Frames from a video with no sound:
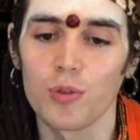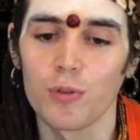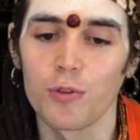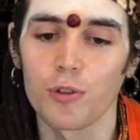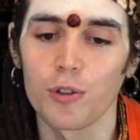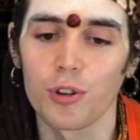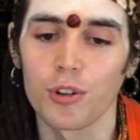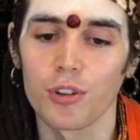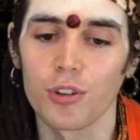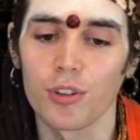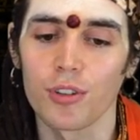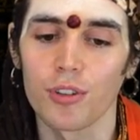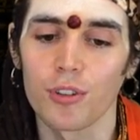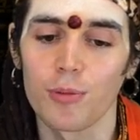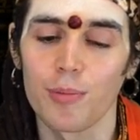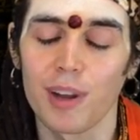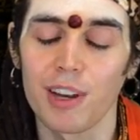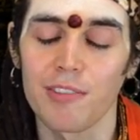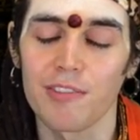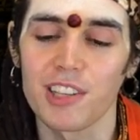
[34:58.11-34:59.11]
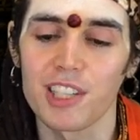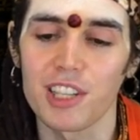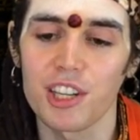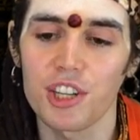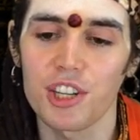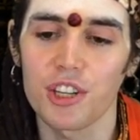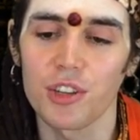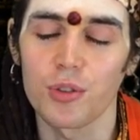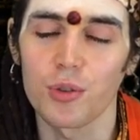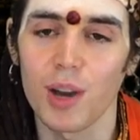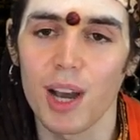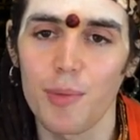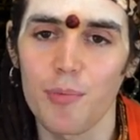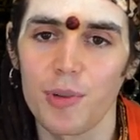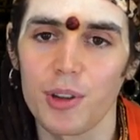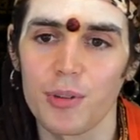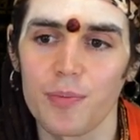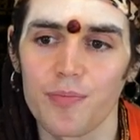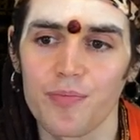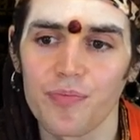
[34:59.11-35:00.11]
for the manifestation to
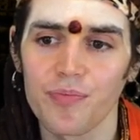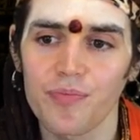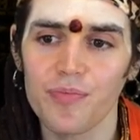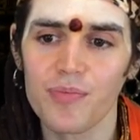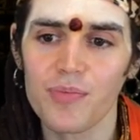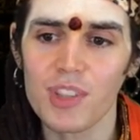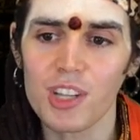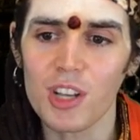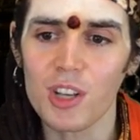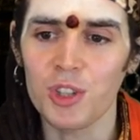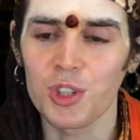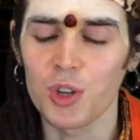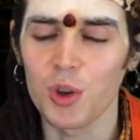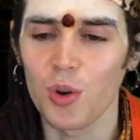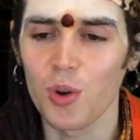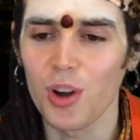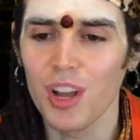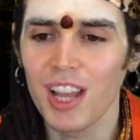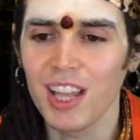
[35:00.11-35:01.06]
happen. So